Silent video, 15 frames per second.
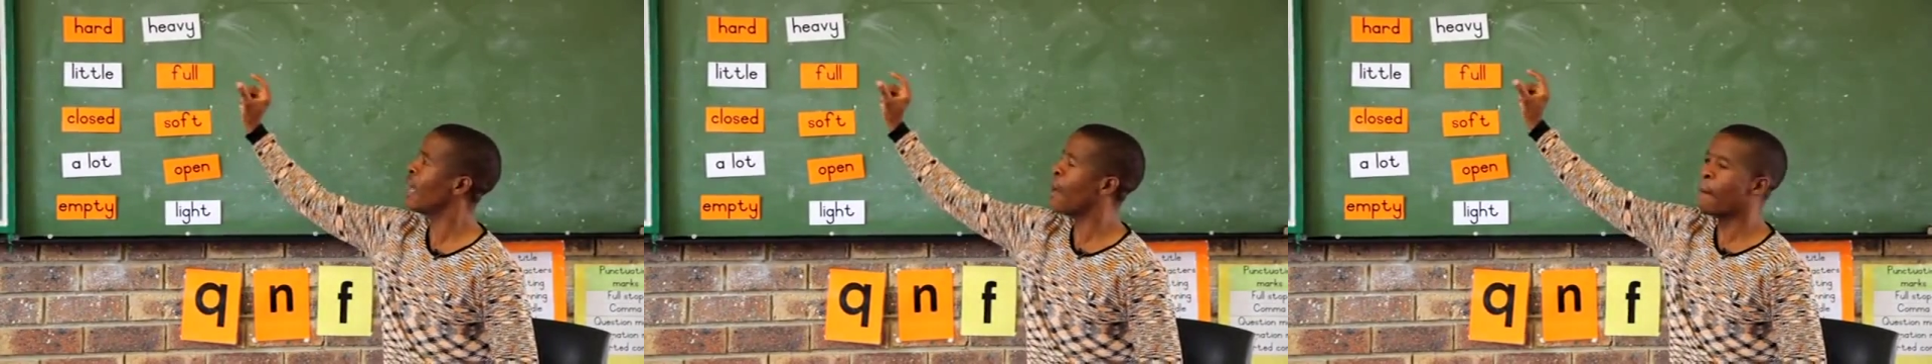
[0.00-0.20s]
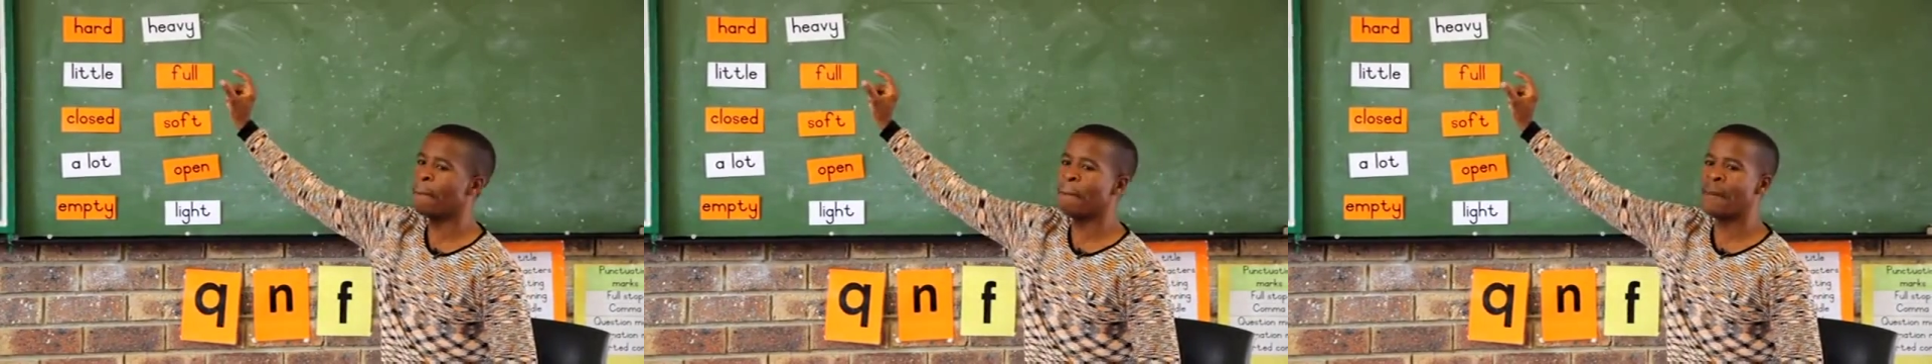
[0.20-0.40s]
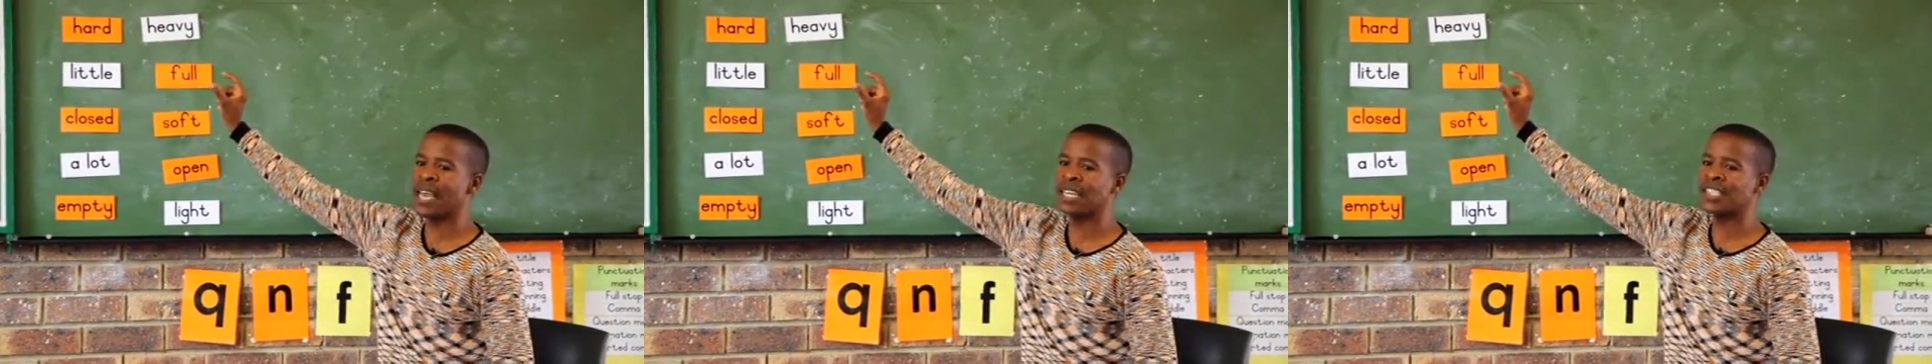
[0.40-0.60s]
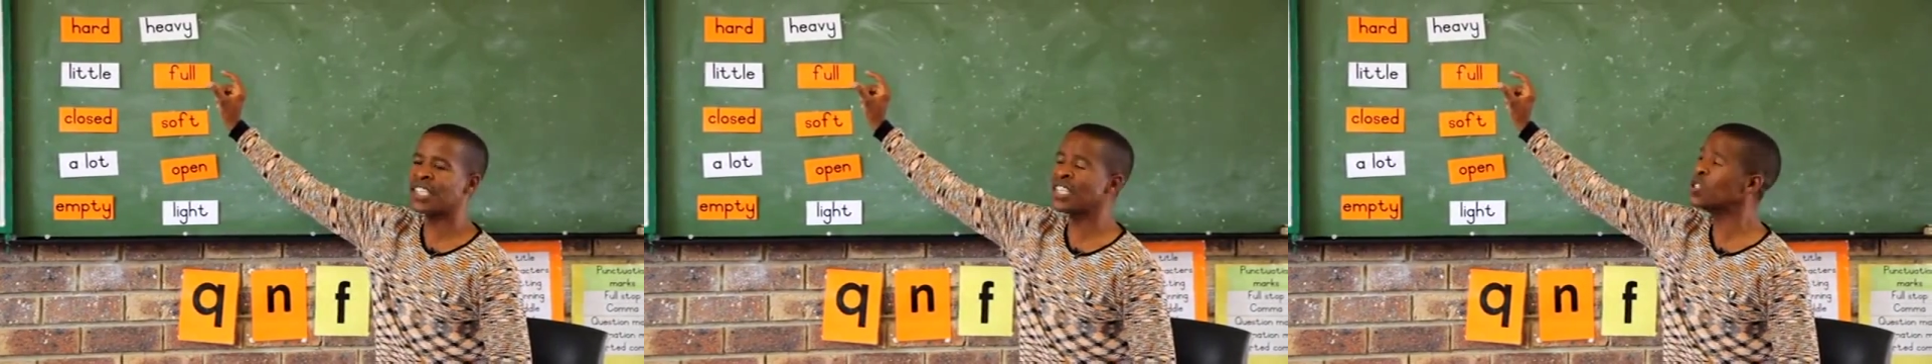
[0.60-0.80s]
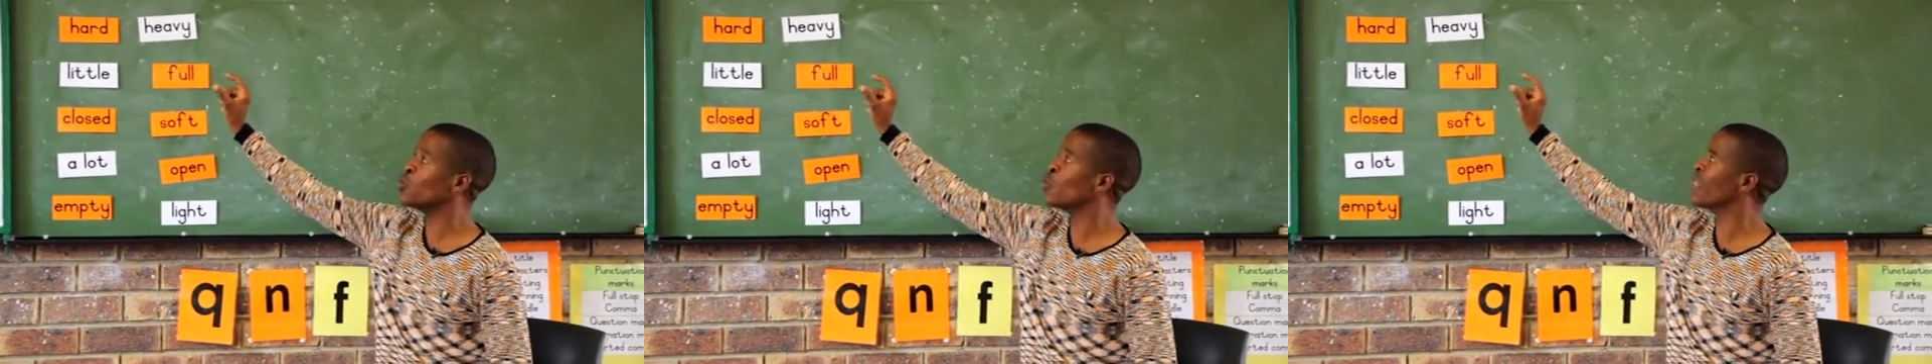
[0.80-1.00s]

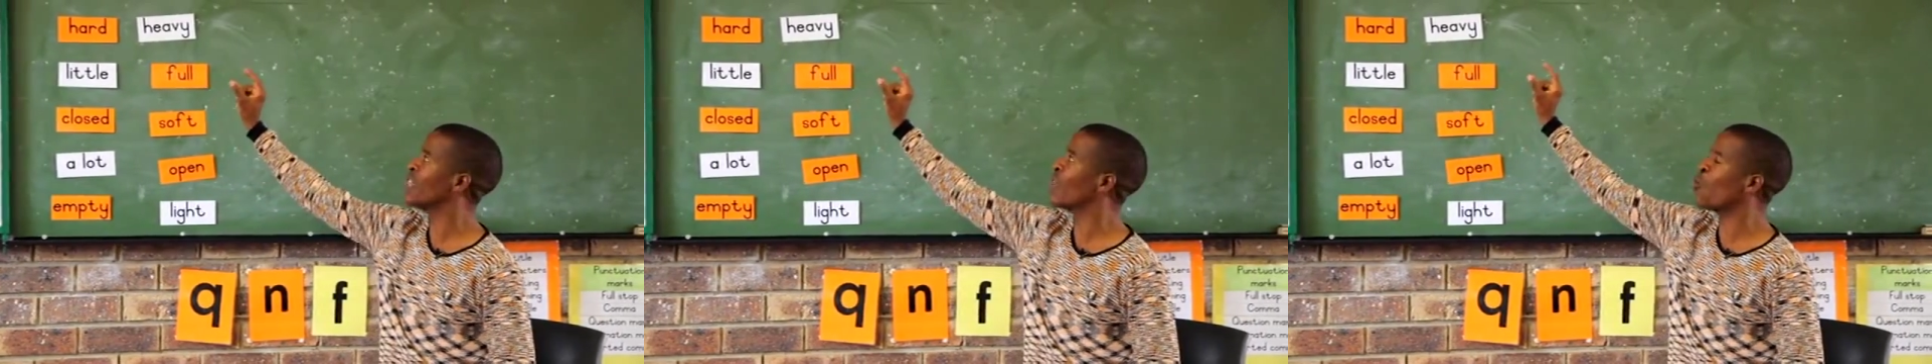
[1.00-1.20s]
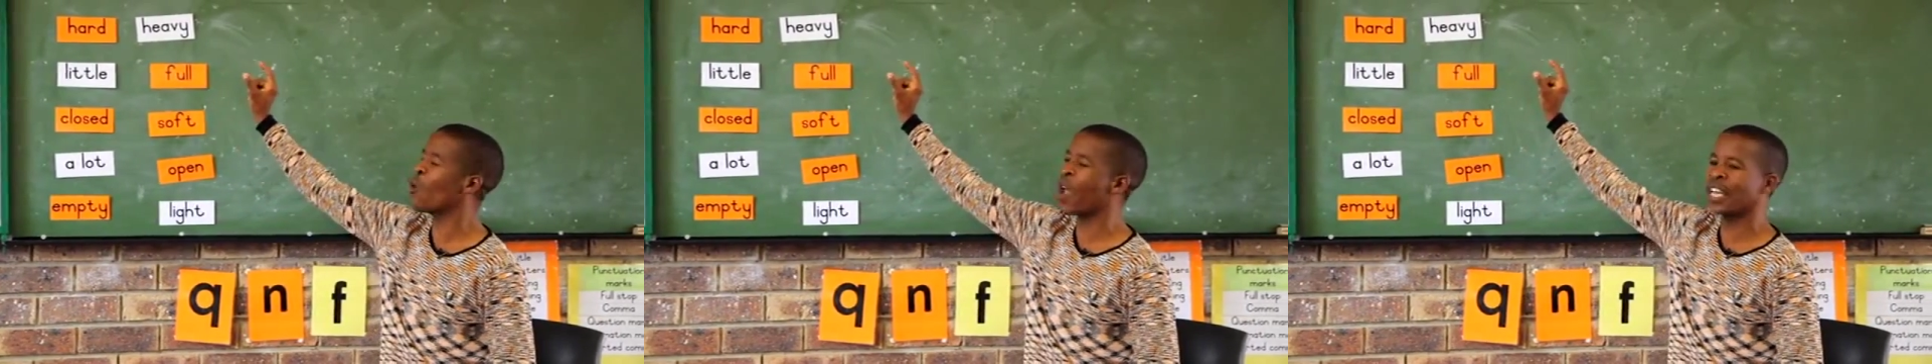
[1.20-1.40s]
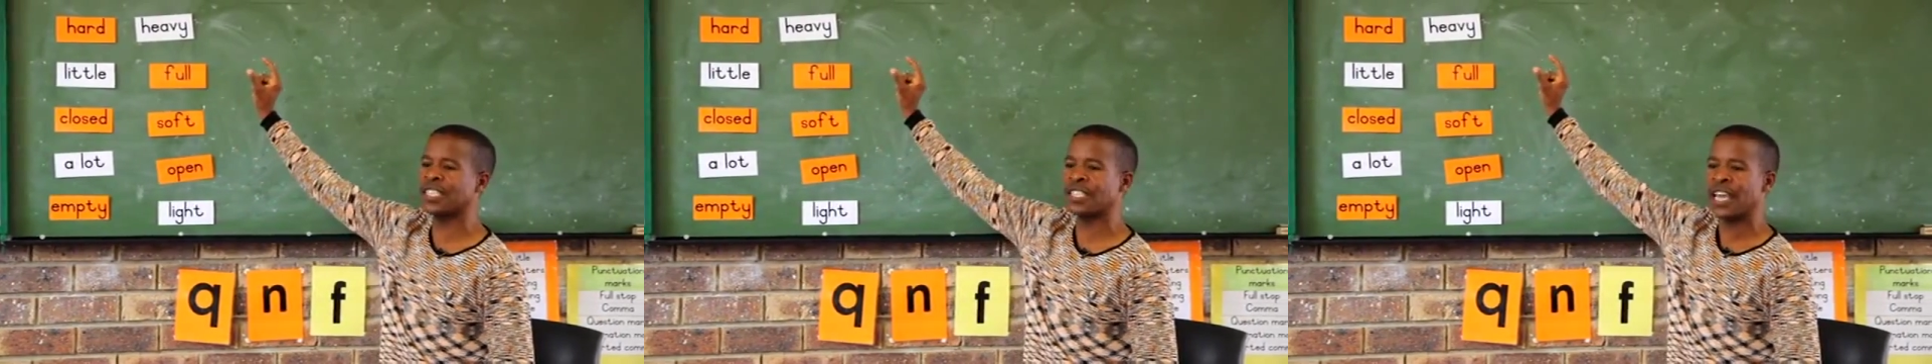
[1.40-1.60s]
matches with the word